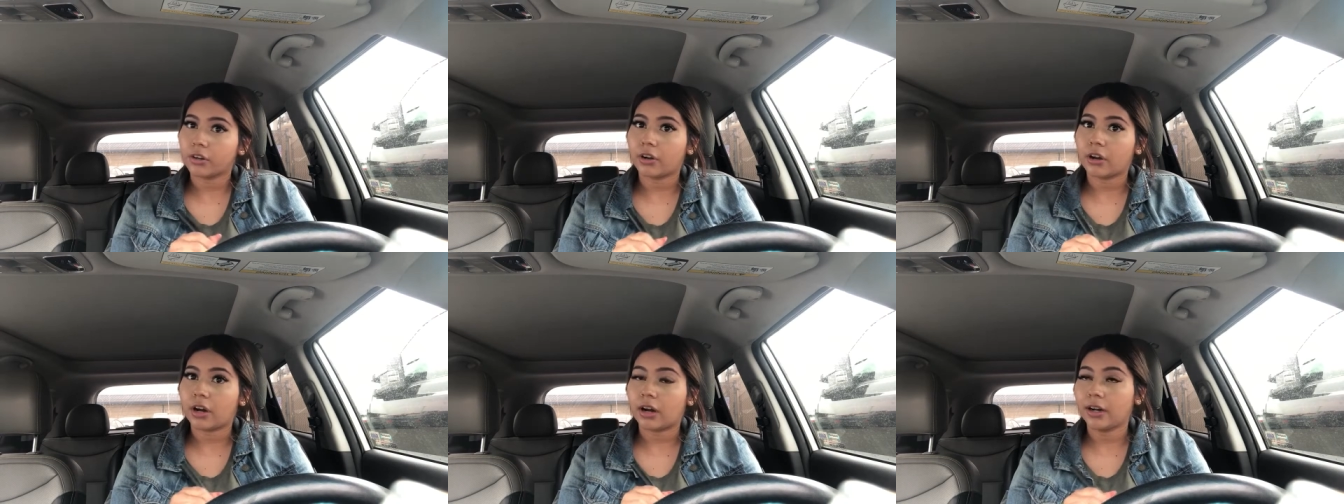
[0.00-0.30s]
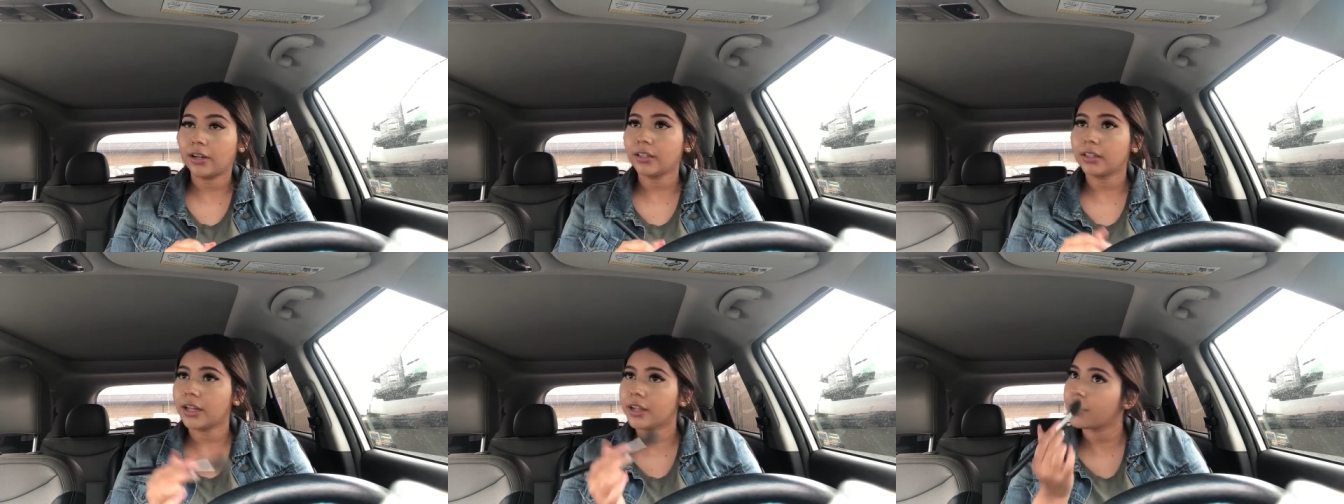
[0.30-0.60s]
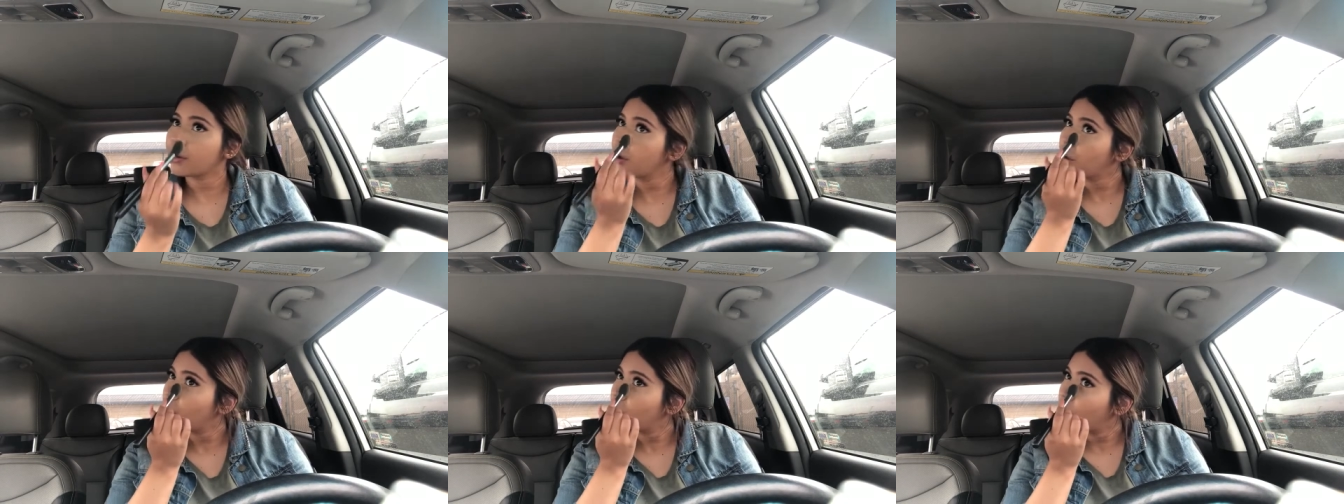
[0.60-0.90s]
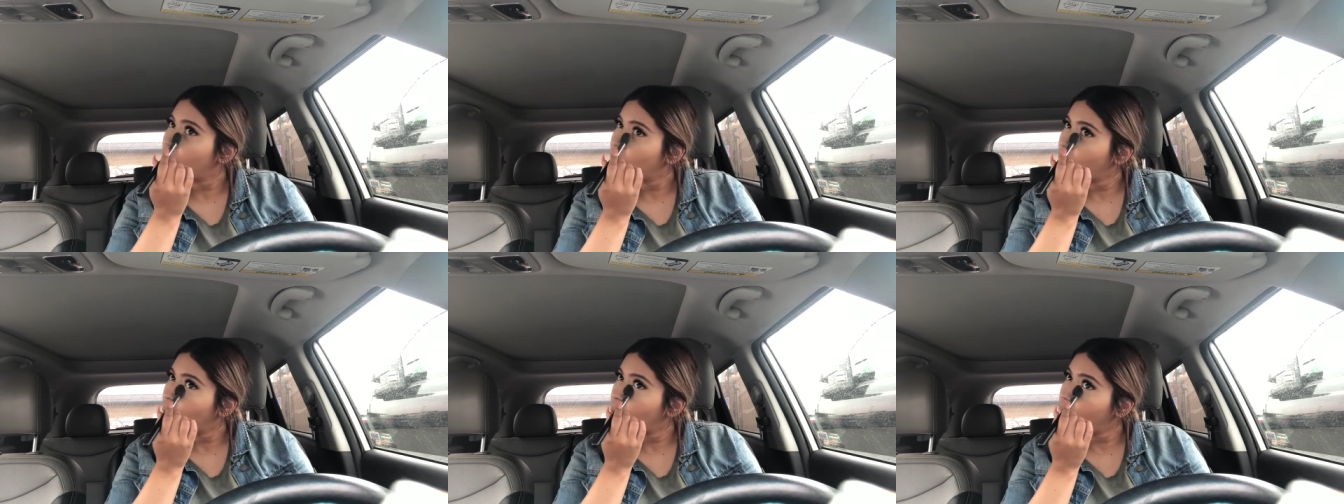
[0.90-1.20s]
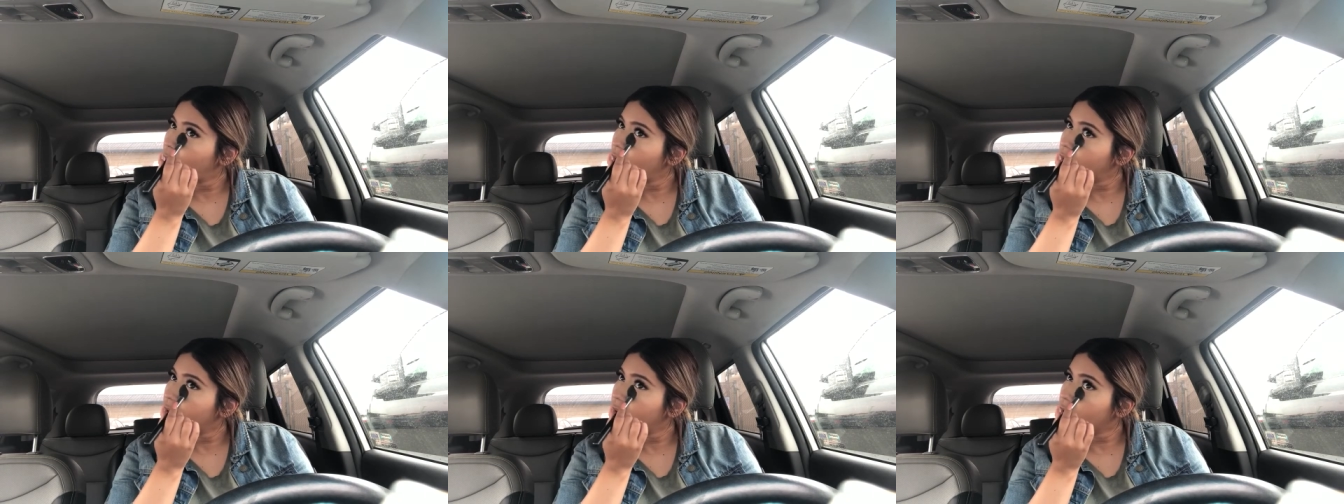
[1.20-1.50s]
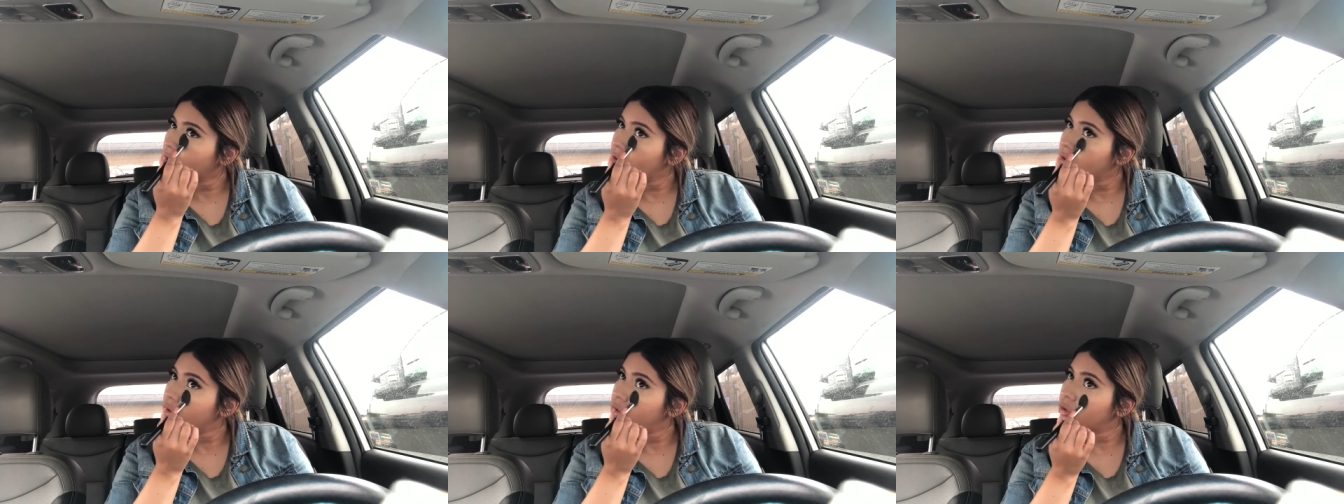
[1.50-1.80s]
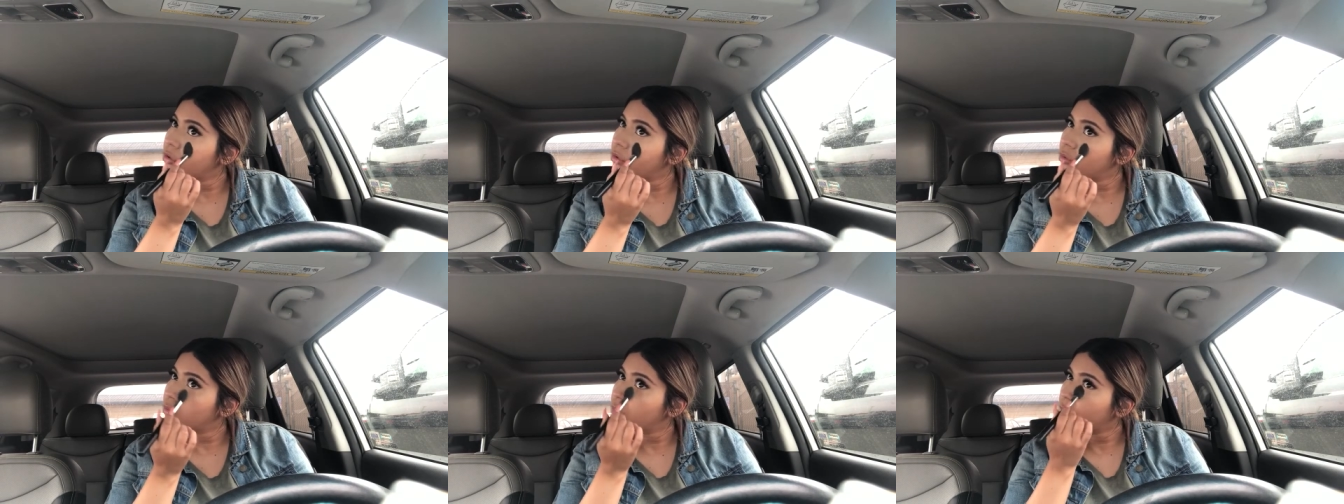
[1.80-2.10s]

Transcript: not, like what are you